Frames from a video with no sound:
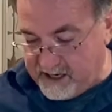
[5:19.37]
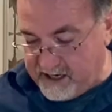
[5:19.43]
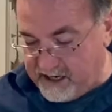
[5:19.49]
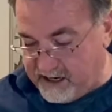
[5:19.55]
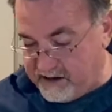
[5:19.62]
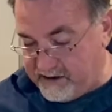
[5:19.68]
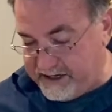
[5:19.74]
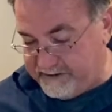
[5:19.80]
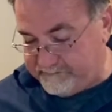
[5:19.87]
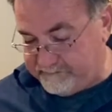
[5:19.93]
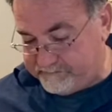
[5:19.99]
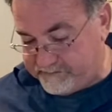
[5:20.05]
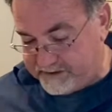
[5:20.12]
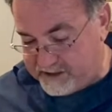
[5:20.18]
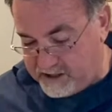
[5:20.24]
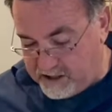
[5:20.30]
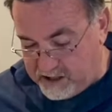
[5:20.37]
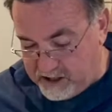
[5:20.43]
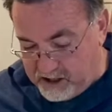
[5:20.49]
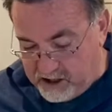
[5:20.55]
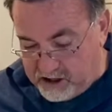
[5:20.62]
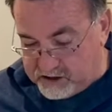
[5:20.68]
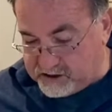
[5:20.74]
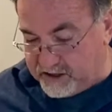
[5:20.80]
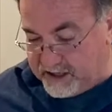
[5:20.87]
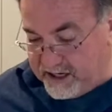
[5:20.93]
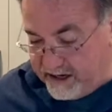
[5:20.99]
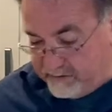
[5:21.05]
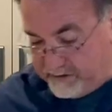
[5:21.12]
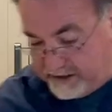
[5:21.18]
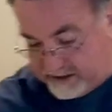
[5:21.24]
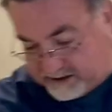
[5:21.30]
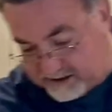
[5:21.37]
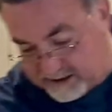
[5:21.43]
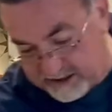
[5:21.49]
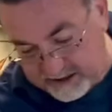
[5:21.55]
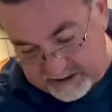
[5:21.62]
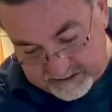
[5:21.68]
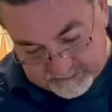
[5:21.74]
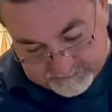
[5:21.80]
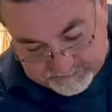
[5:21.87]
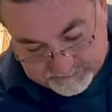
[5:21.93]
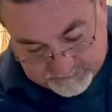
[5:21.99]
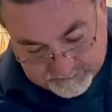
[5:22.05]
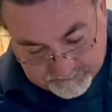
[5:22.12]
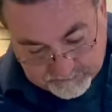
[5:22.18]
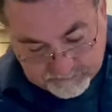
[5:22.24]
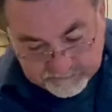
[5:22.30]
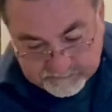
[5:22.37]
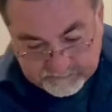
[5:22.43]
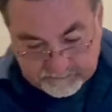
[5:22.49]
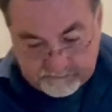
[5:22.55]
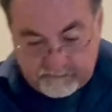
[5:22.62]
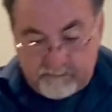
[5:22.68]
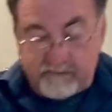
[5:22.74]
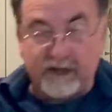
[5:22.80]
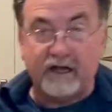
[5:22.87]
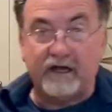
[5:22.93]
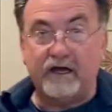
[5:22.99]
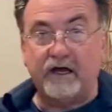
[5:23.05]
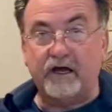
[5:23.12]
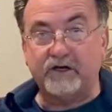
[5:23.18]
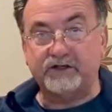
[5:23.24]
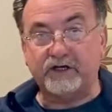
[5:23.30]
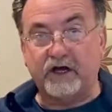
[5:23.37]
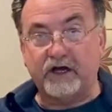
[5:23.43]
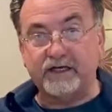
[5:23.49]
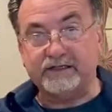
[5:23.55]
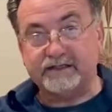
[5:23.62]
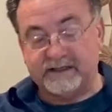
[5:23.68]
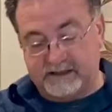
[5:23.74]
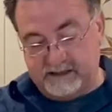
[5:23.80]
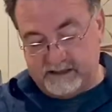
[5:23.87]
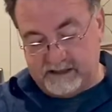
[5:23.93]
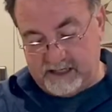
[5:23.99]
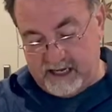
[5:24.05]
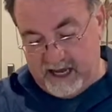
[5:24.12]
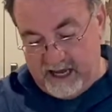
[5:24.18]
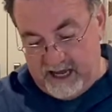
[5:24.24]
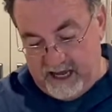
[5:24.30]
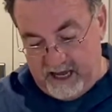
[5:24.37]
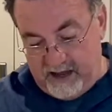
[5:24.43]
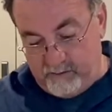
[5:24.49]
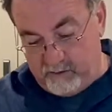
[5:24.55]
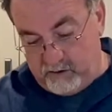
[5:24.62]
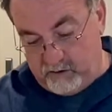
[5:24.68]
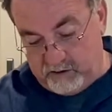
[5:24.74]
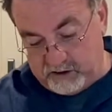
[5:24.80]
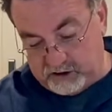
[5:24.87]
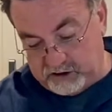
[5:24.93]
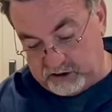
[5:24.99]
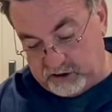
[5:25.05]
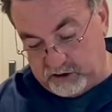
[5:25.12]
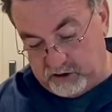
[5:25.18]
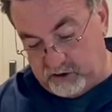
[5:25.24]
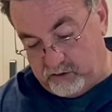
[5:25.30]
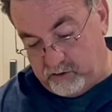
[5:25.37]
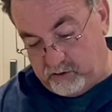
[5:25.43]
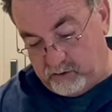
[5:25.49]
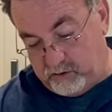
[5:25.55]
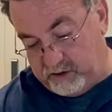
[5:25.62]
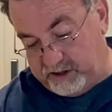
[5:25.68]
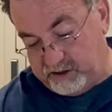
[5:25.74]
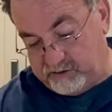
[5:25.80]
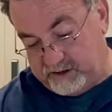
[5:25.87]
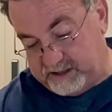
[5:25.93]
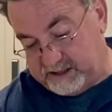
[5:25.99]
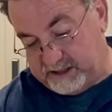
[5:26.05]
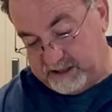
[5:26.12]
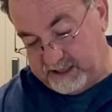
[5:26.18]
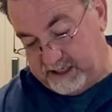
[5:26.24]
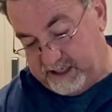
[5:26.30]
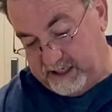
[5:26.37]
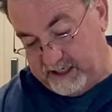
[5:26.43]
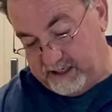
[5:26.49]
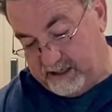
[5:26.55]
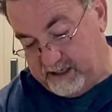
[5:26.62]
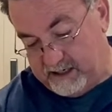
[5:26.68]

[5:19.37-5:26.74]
All right, so now we can take our sauce, and we're going to slowly drizzle it in.